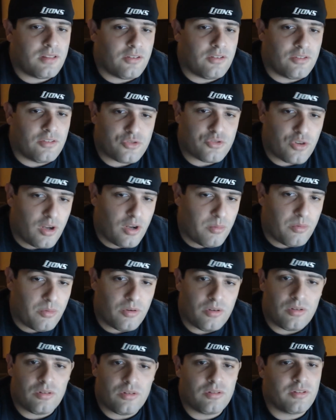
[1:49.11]
They're in
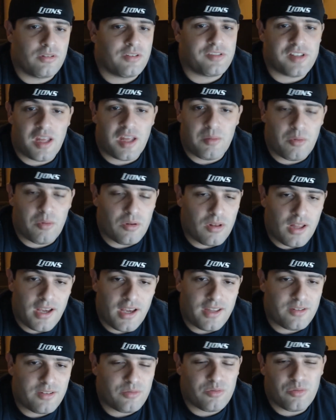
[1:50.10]
trouble. Same old
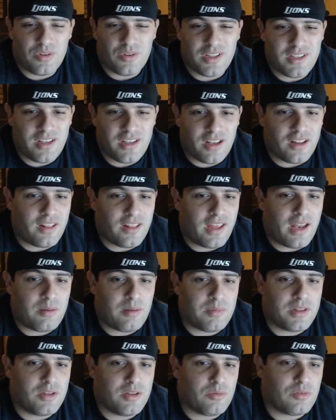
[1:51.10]
Lions. There was really none of that. I
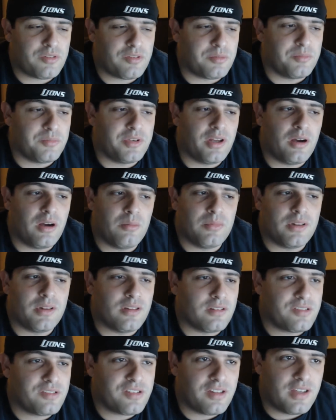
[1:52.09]
mean, there was some dumb in
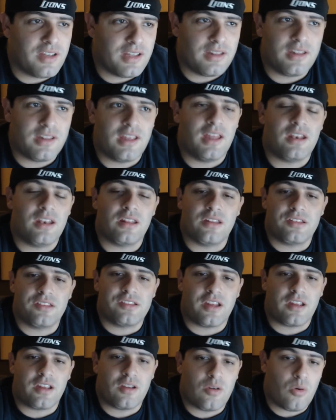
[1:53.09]
the end of the
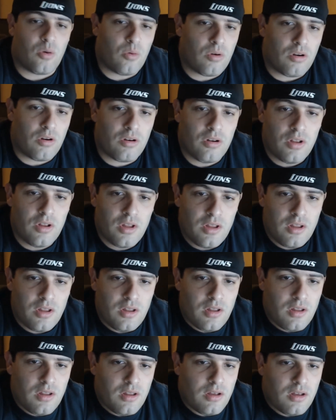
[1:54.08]
second quarter.
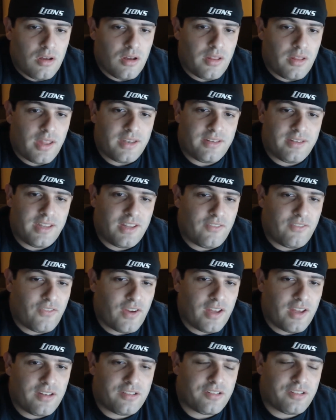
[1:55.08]
That
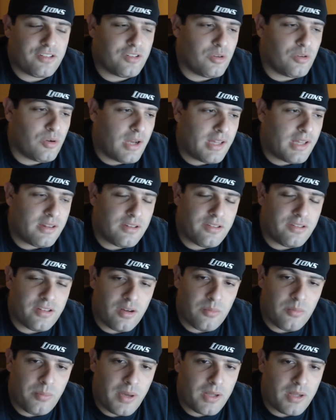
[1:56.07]
defense, Sue had the
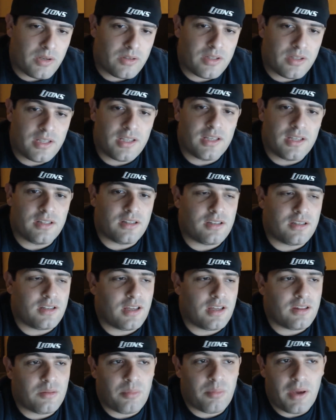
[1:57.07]
dumb penalty, and then you
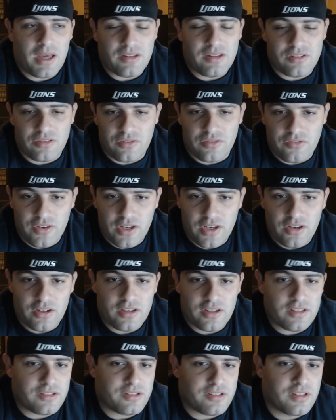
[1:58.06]
had the pass
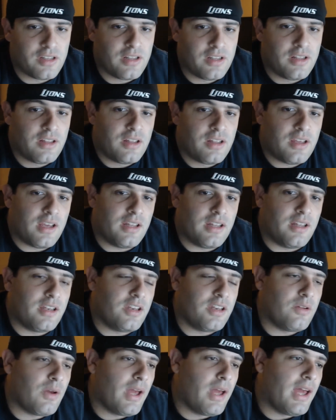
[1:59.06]
interference, and then
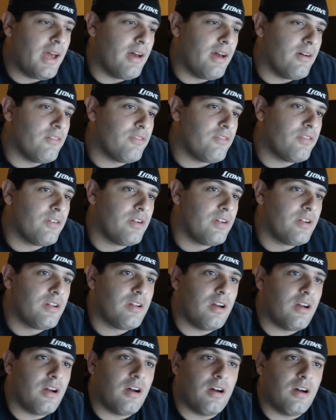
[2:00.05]
you have
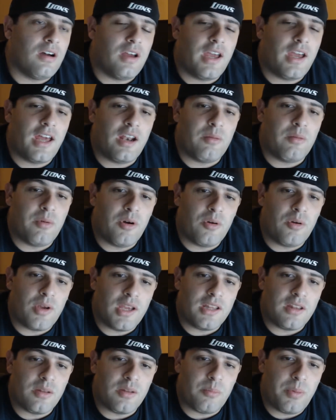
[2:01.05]
Hedebo
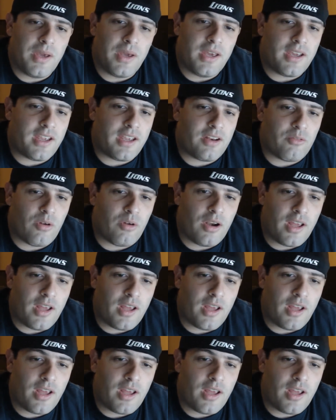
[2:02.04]
getting the pick and